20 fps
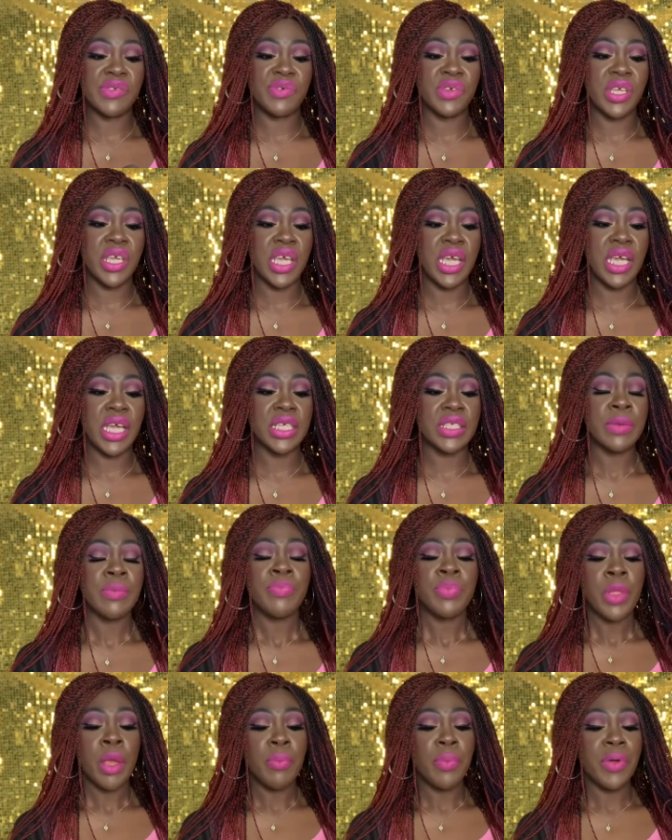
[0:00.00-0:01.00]
for years,
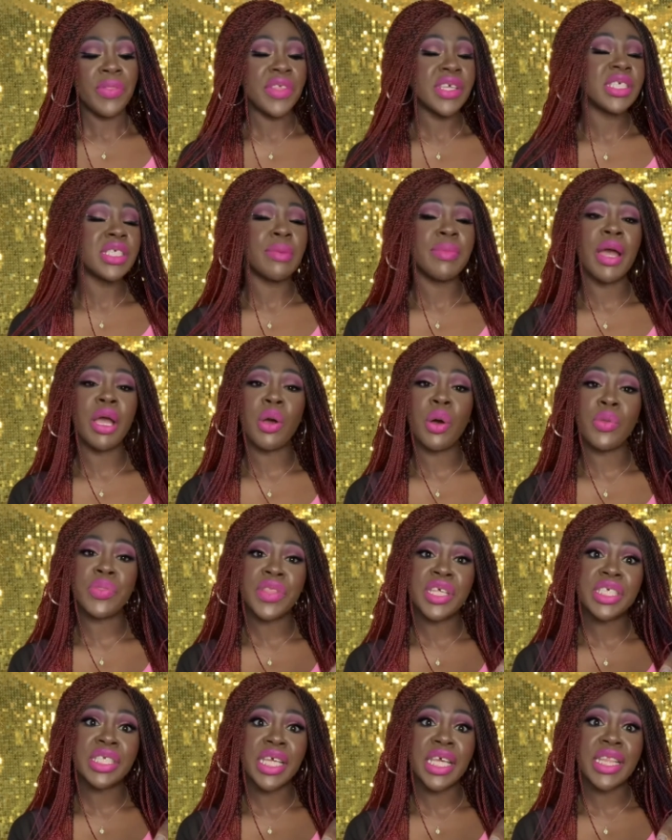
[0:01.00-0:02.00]
but this time I got
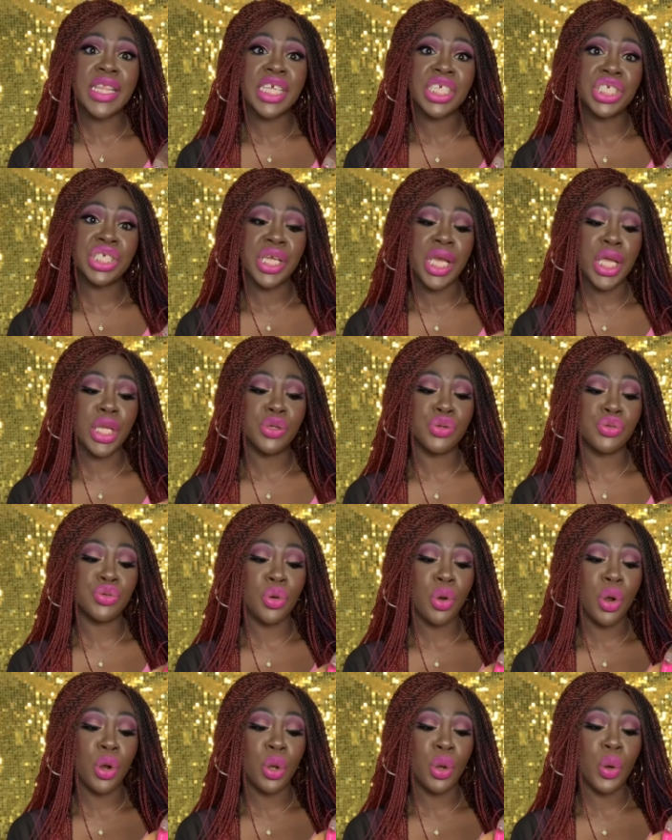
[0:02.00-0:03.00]
this in the shade
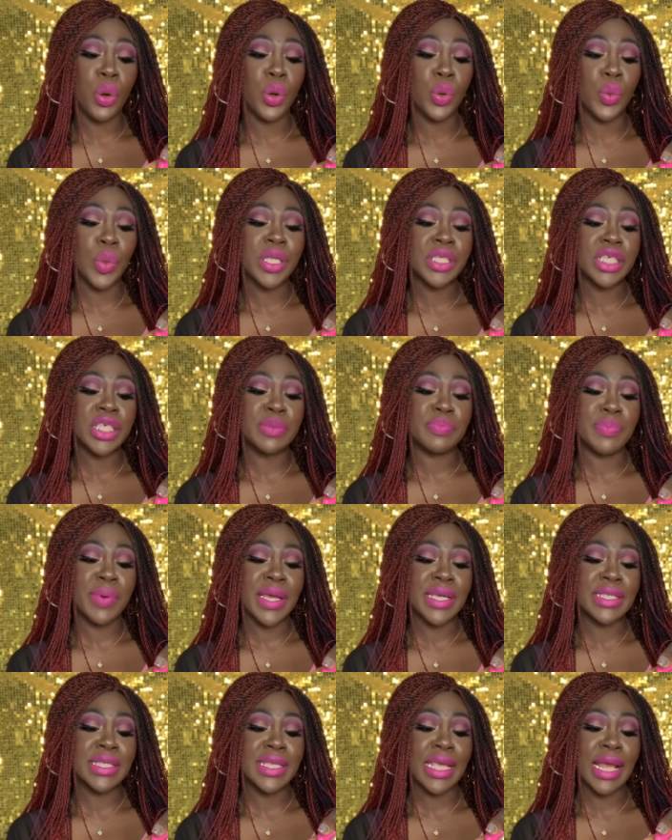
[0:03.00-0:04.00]
Raw Glow, which is
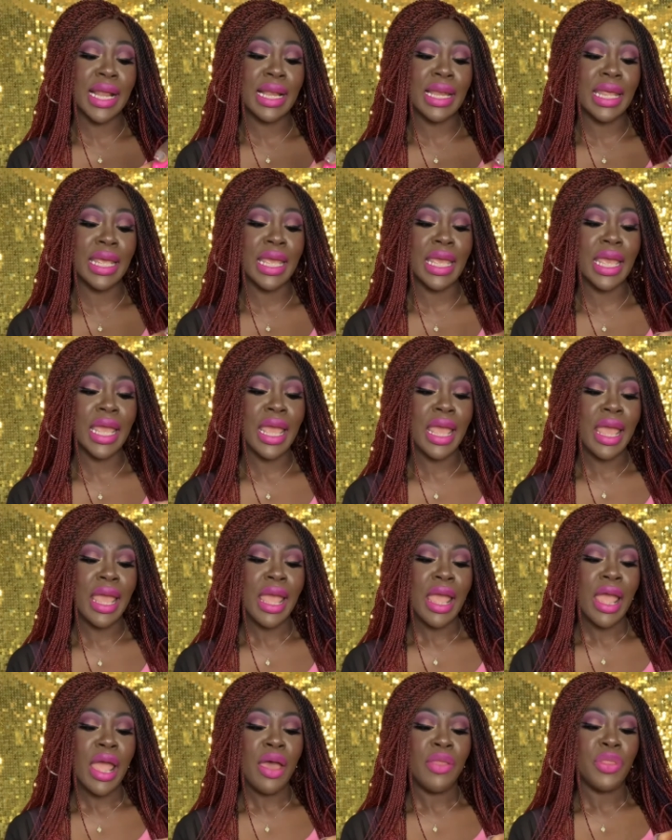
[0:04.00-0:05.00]
basically
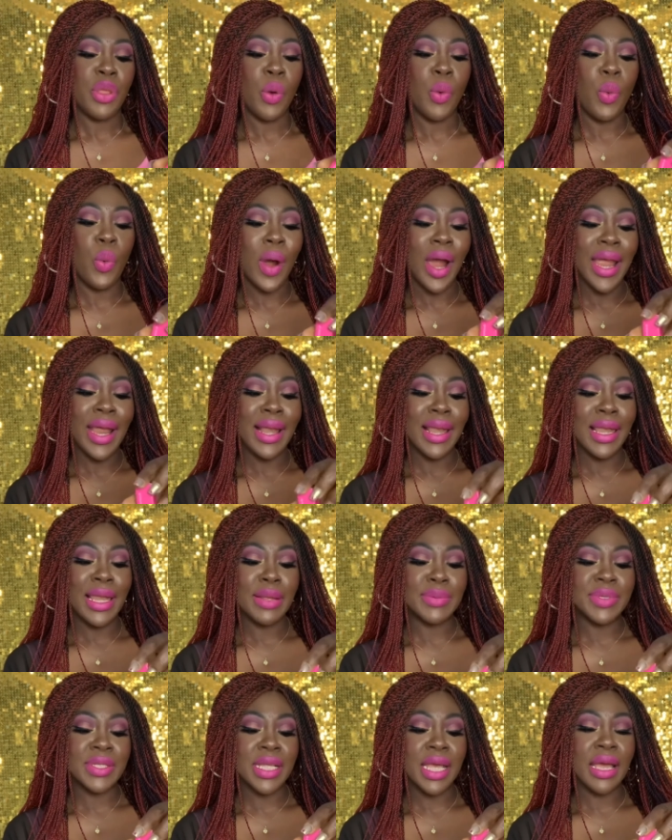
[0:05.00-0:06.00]
the white
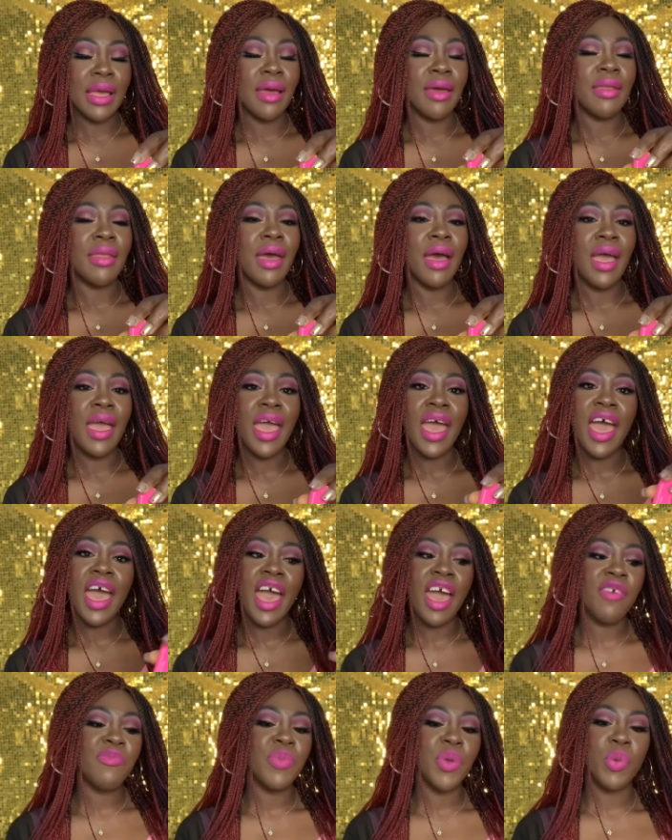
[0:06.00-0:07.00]
lipstick, and I
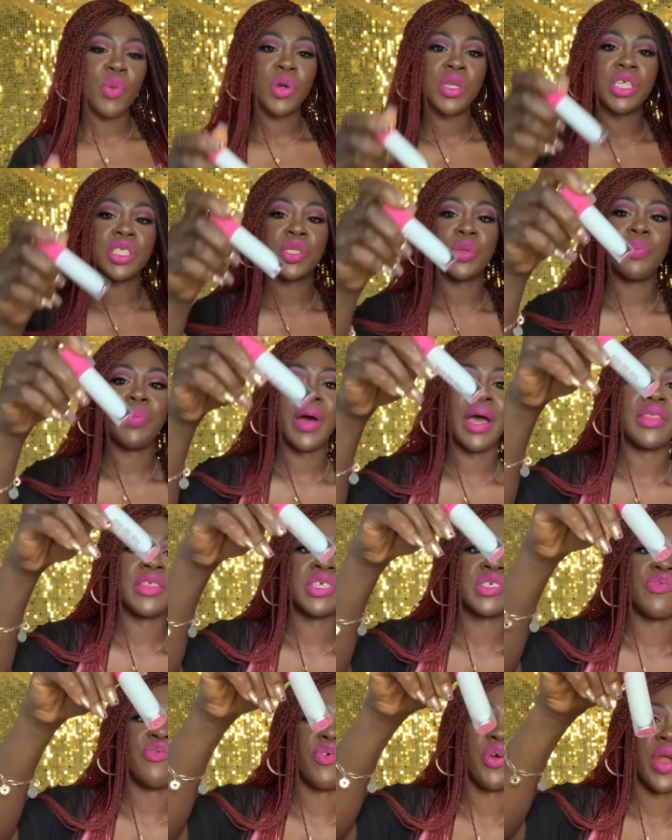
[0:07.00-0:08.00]
have been wanting to buy
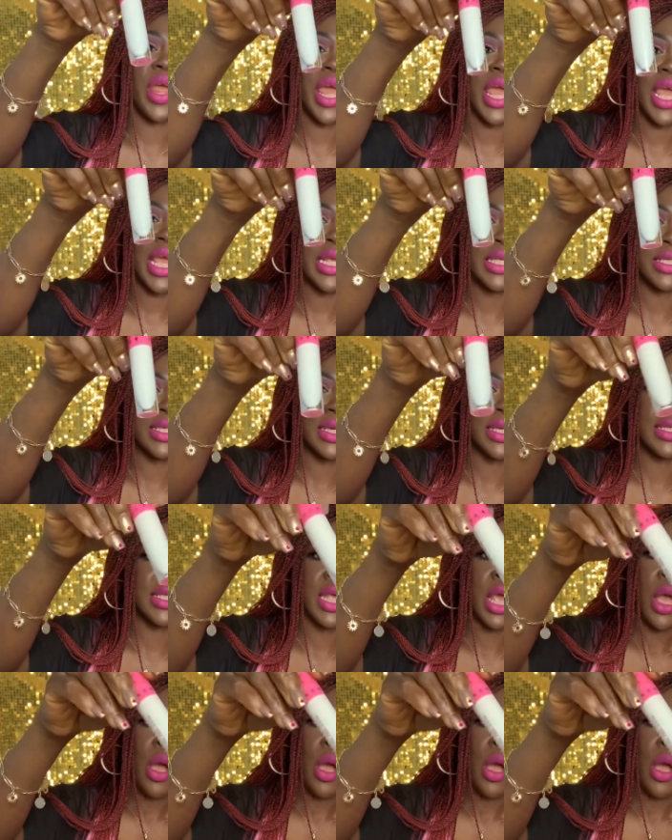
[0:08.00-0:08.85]
this for ages.